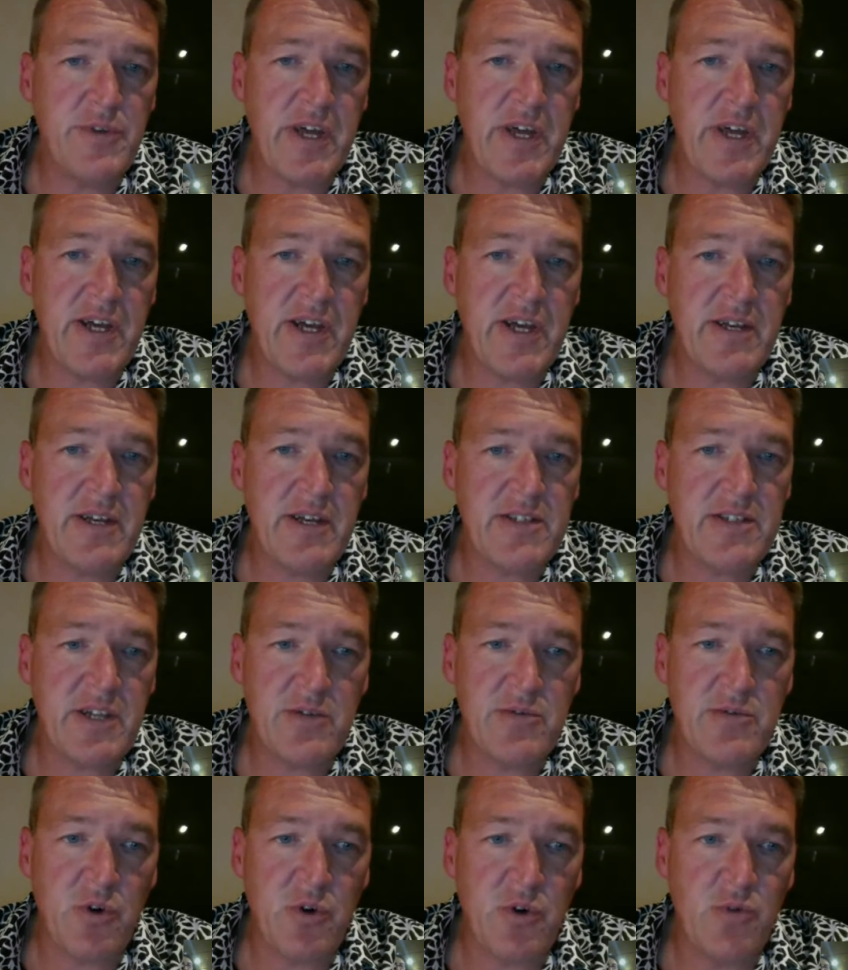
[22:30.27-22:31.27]
They're so
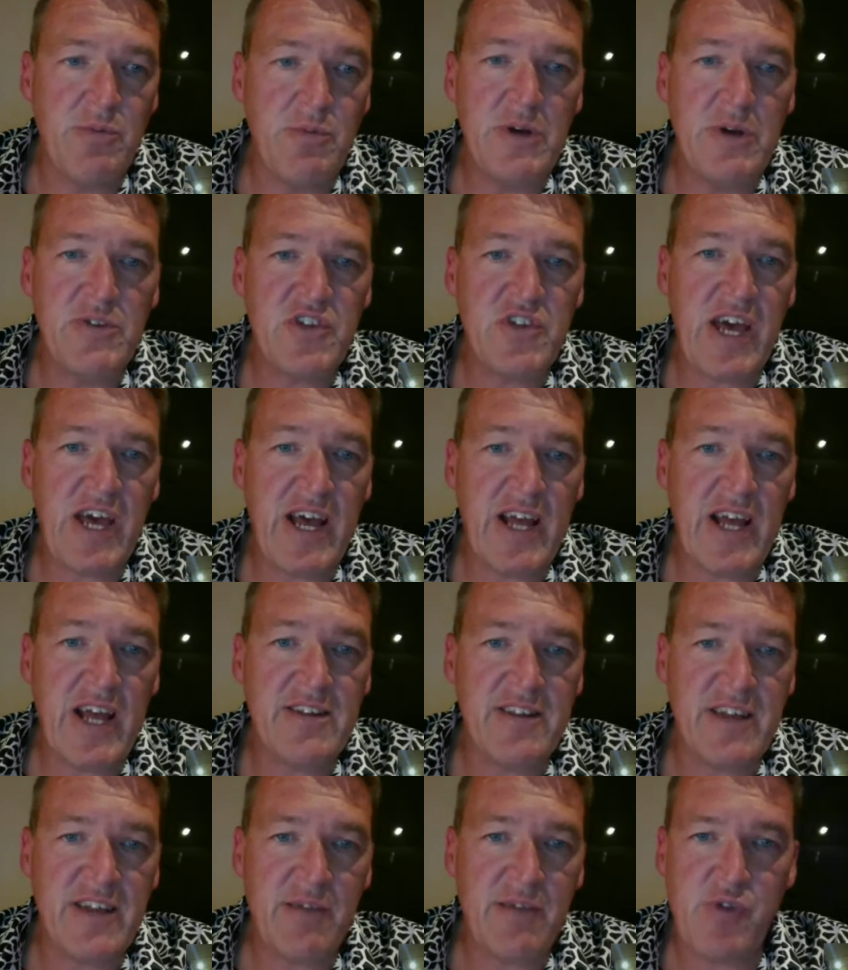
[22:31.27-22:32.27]
almost scared
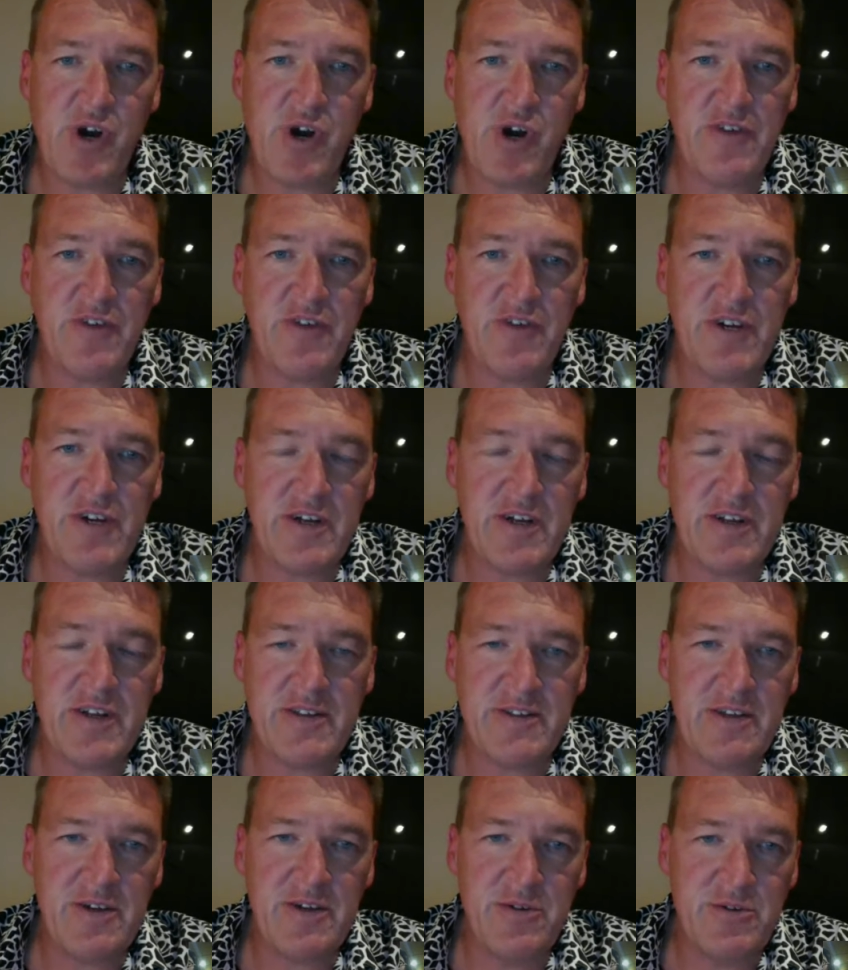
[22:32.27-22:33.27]
that they'd rather
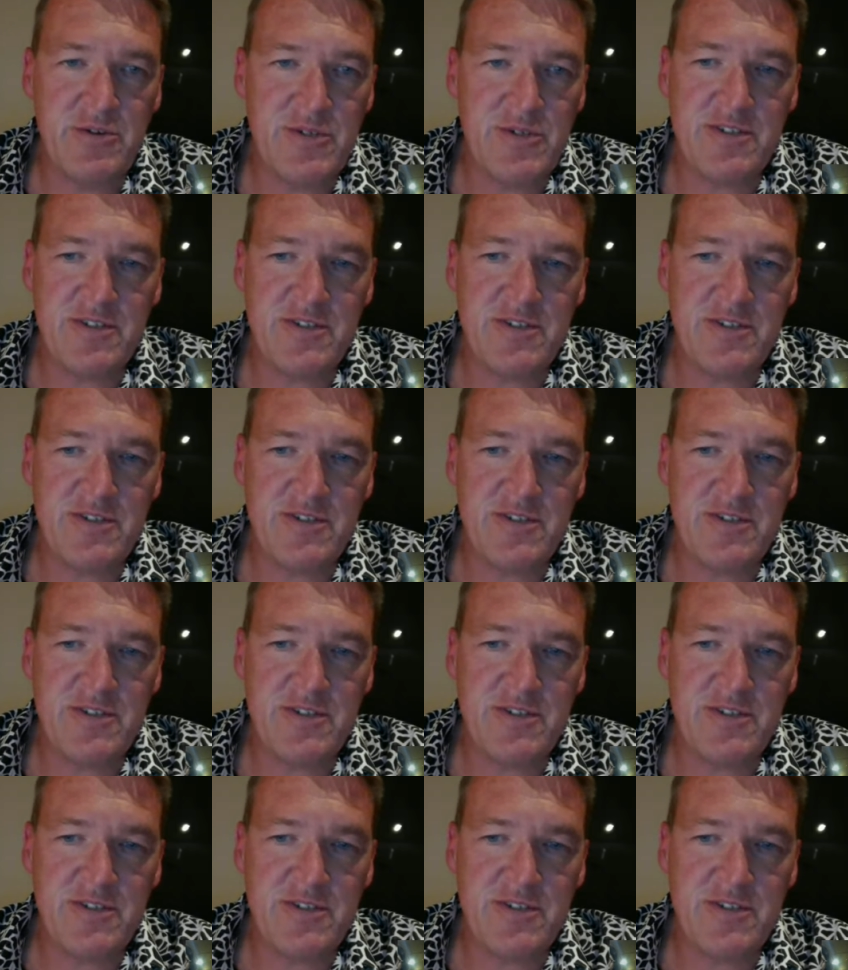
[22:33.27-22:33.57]
use